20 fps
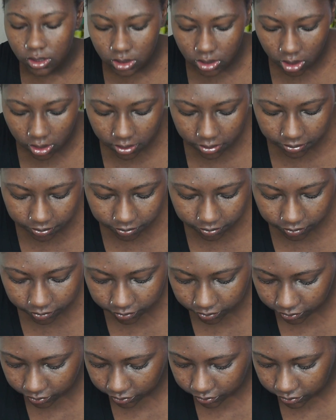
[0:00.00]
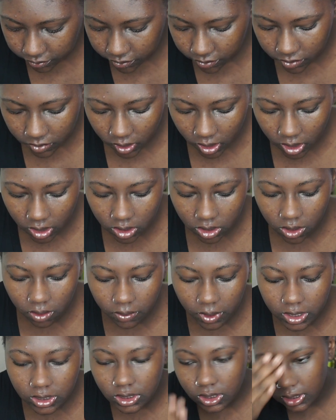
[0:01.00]
So the
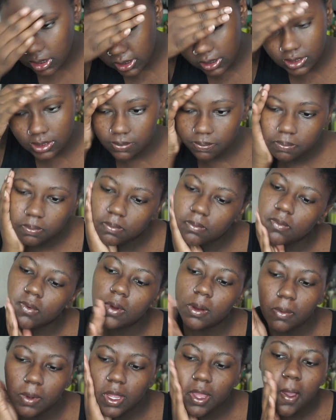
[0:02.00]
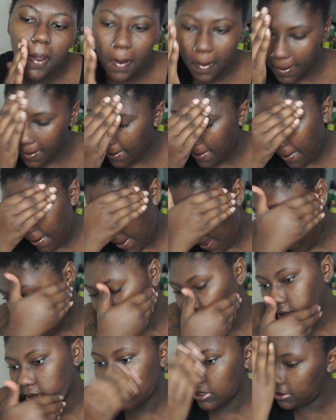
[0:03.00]
rest of these, well, wait,
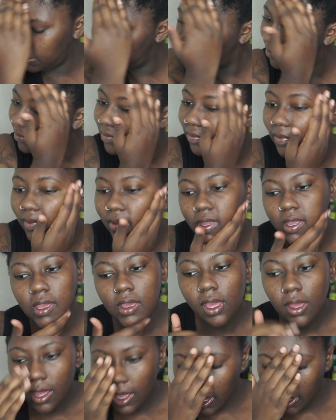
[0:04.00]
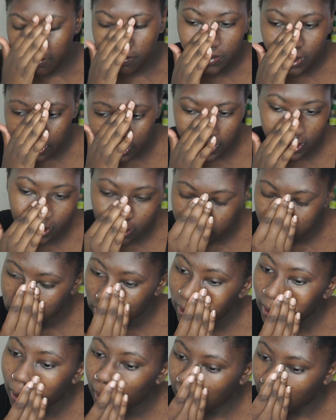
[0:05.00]
actually I've been
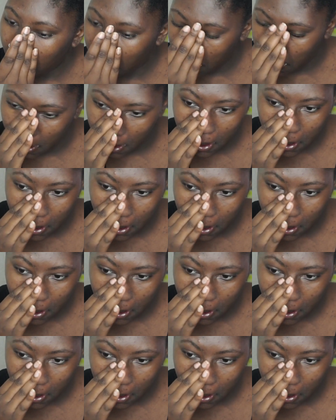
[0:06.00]
using